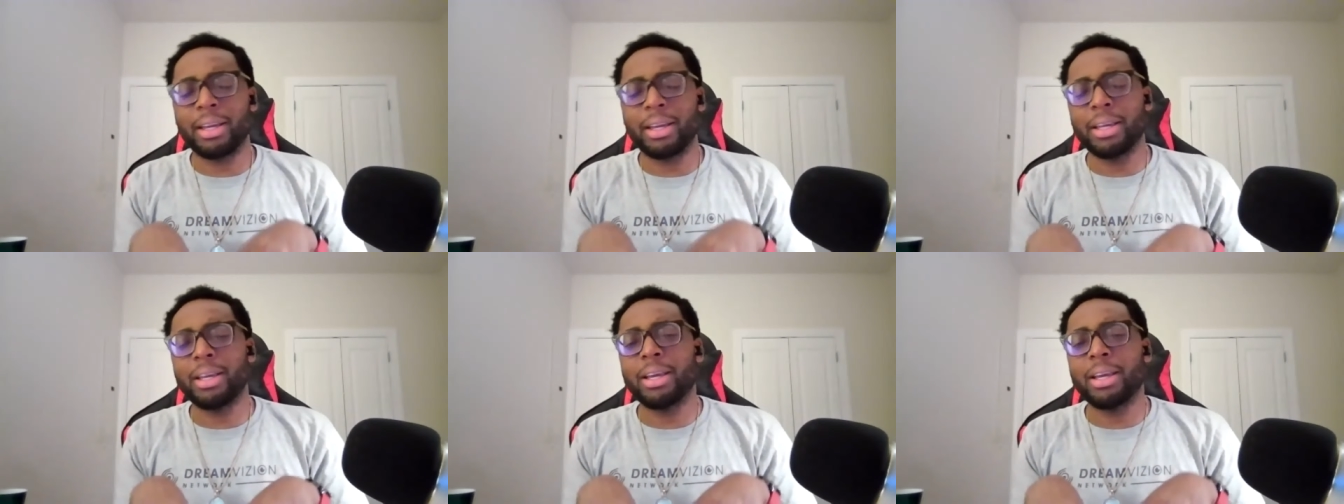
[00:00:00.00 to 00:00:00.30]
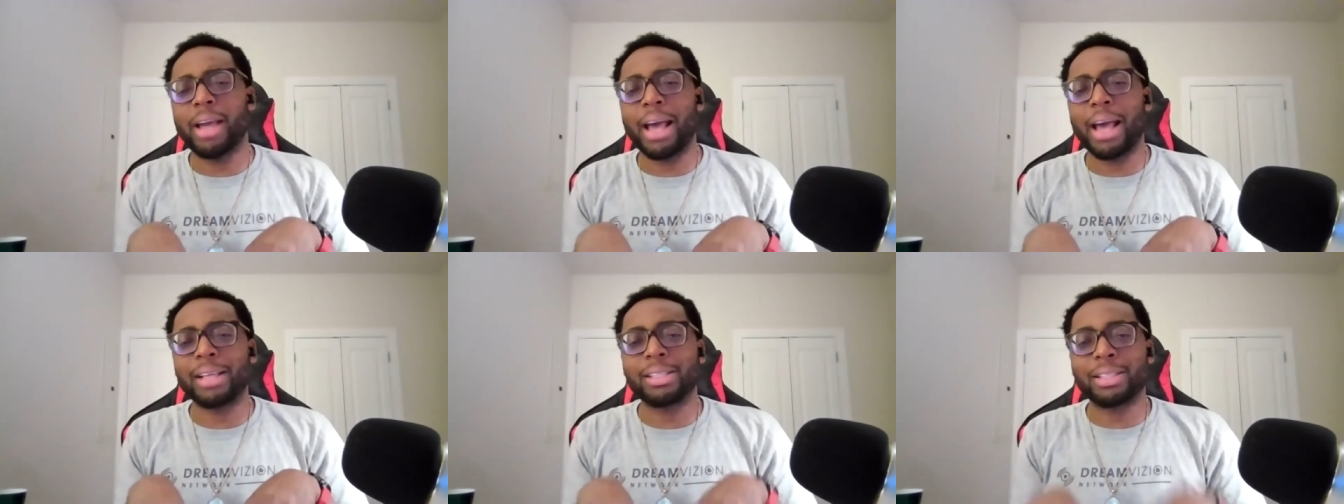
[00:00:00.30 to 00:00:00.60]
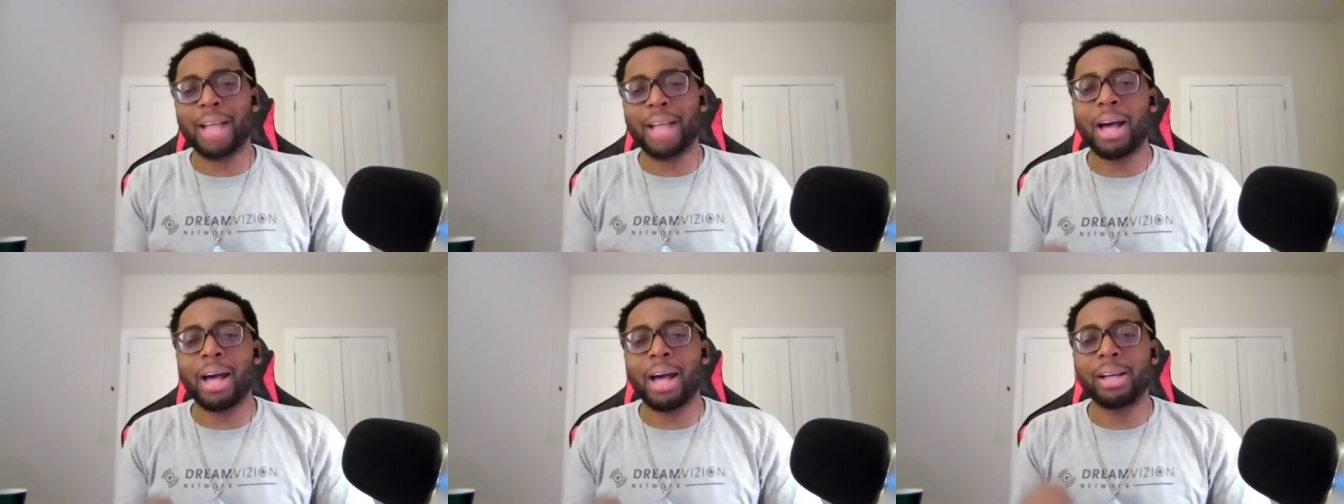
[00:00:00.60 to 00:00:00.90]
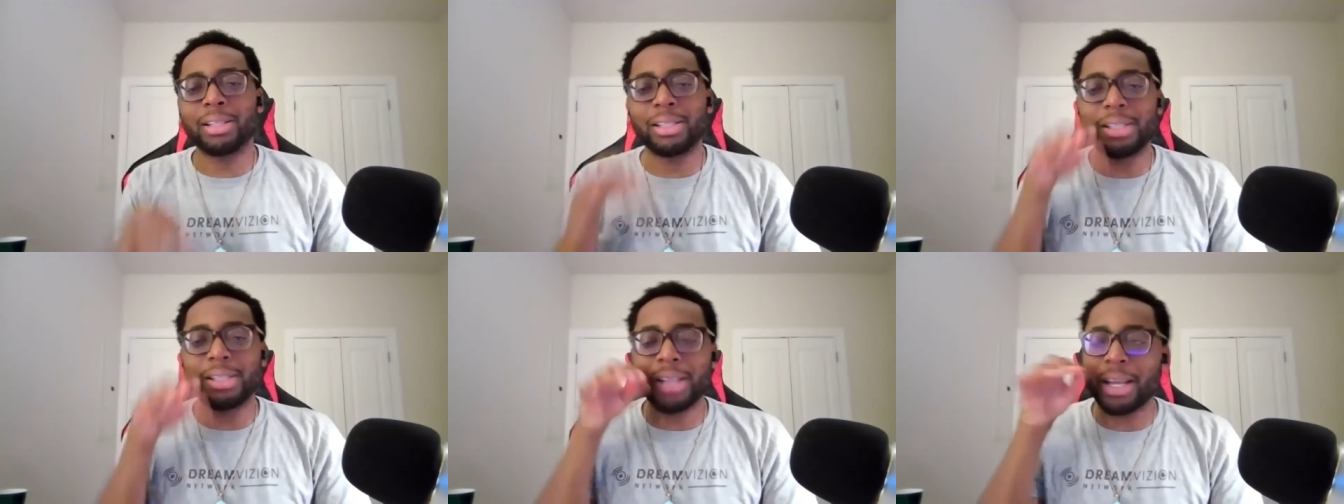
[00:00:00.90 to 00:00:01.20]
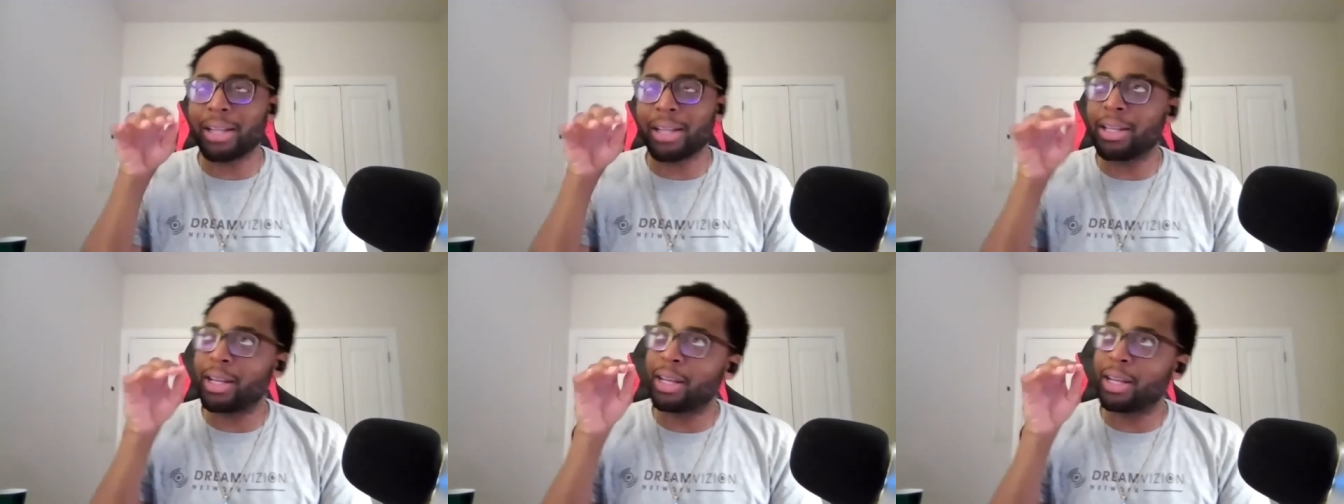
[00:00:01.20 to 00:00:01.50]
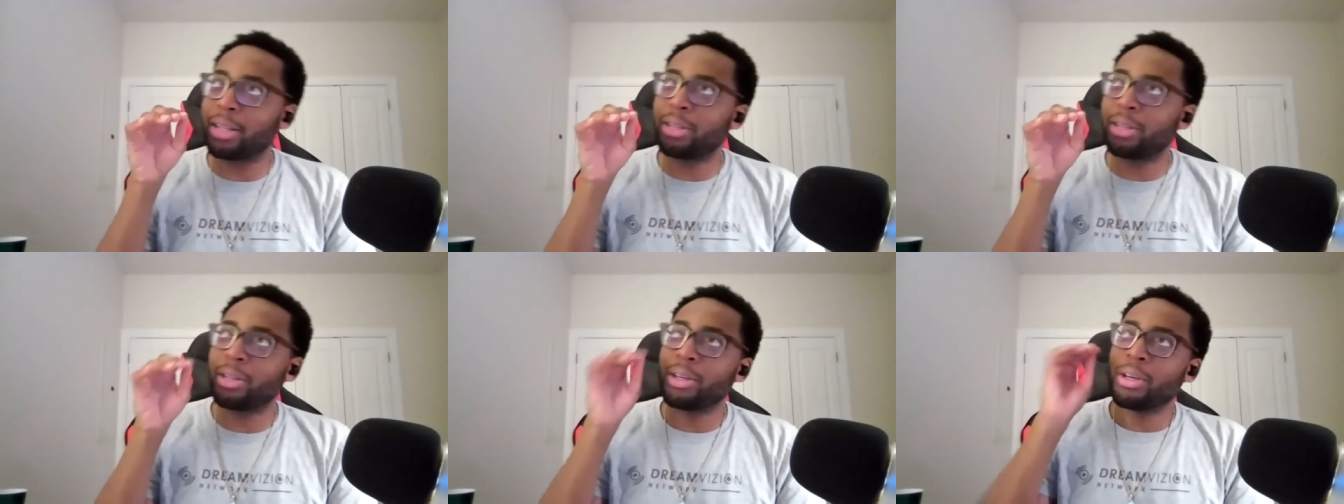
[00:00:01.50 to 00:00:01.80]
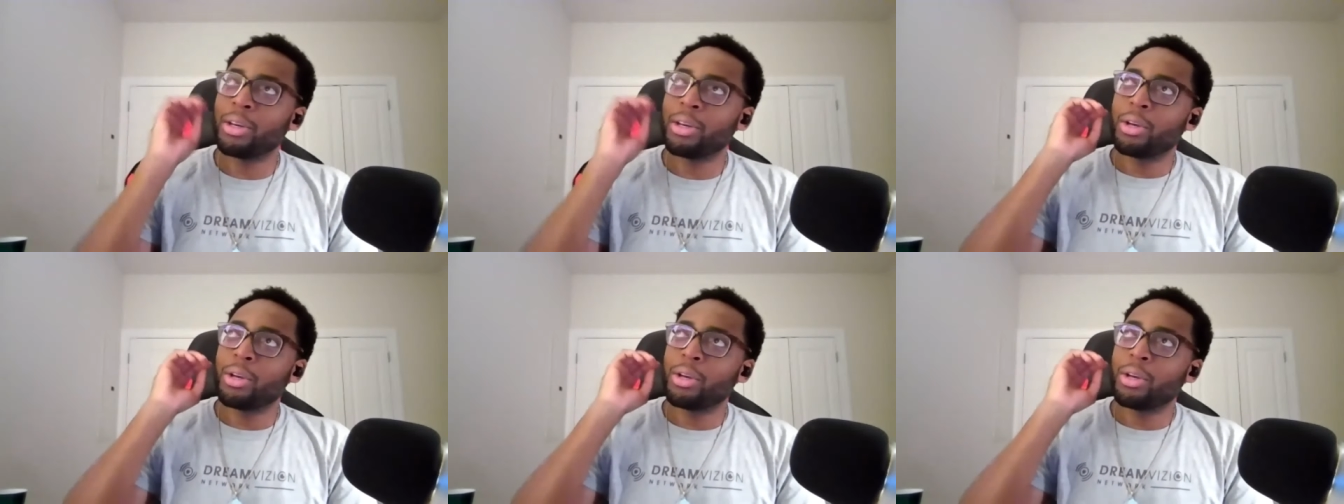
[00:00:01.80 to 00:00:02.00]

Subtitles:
he has not ascended